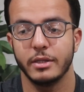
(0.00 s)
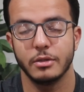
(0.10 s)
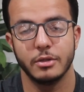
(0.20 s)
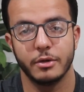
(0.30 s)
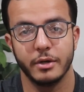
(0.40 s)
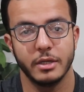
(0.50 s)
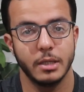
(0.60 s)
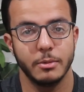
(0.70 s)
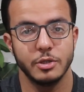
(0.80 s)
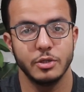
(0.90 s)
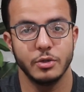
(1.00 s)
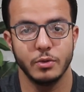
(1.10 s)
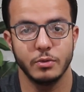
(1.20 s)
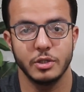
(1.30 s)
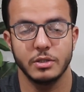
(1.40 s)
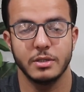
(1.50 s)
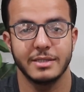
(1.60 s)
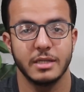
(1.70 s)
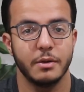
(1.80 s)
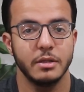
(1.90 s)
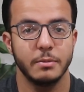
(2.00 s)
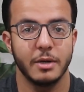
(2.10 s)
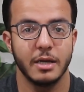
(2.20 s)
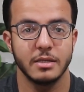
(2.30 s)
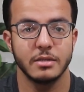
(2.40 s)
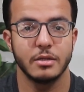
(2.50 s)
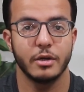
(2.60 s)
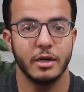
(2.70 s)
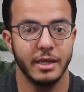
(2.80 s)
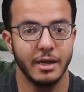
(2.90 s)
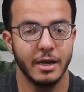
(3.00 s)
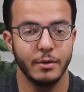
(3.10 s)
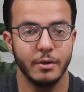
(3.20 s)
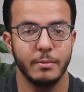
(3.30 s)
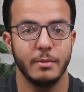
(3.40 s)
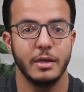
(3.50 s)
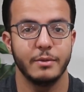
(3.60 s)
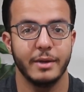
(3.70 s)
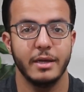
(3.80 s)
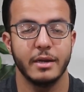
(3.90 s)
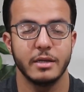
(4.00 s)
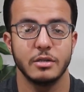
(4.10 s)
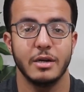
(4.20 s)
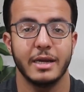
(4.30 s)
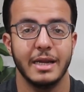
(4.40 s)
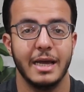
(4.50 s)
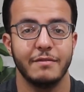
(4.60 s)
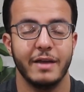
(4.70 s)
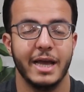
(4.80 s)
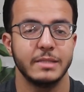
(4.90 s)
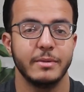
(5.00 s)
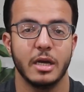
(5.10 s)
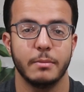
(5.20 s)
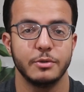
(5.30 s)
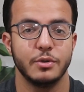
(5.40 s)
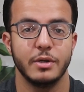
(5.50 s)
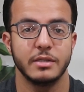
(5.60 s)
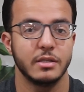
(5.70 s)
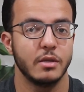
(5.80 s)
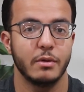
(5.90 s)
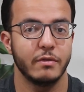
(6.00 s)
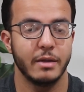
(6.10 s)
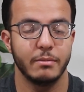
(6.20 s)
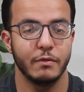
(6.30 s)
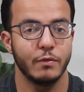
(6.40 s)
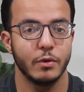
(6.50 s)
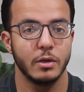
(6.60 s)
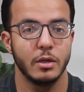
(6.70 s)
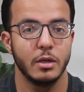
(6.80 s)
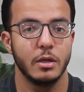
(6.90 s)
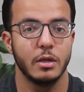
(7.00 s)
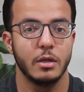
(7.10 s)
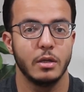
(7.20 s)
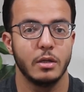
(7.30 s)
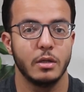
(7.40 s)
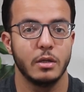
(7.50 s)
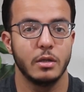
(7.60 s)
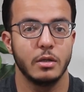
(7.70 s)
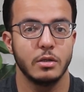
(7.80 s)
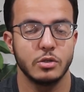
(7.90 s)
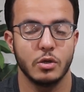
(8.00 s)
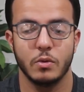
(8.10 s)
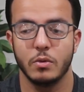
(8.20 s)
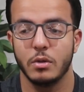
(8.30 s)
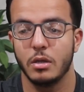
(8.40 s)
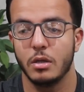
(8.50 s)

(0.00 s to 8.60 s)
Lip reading: get their degree at WGU just to accelerate the process, and they're going to get out, and the reality is they're not going to have as many opportunities as they would have had before. So,